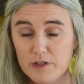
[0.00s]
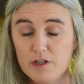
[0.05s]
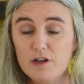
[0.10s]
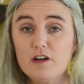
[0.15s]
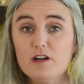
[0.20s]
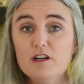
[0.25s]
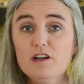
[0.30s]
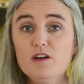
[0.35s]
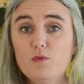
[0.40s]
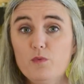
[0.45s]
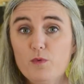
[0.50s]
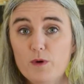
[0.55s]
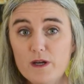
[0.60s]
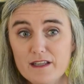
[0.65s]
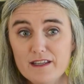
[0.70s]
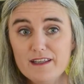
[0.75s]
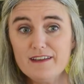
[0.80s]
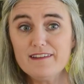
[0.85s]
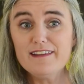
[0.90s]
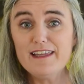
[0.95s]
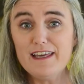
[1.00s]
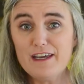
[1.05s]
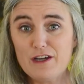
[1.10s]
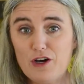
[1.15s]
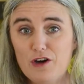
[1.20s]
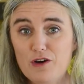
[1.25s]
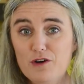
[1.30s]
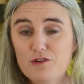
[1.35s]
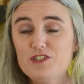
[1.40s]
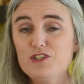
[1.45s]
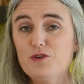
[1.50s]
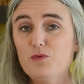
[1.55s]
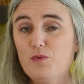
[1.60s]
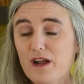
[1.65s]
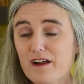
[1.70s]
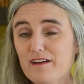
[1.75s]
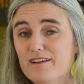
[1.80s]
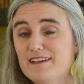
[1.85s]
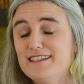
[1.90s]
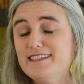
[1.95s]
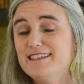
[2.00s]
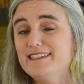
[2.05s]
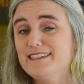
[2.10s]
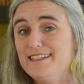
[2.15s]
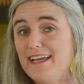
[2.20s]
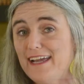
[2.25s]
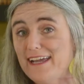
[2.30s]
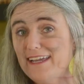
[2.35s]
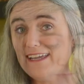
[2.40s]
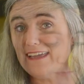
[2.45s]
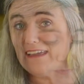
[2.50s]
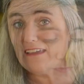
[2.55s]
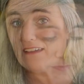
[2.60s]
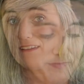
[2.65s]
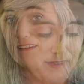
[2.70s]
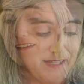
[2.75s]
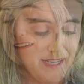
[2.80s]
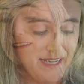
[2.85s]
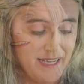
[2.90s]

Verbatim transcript: You're going to willingly go to where he's staying,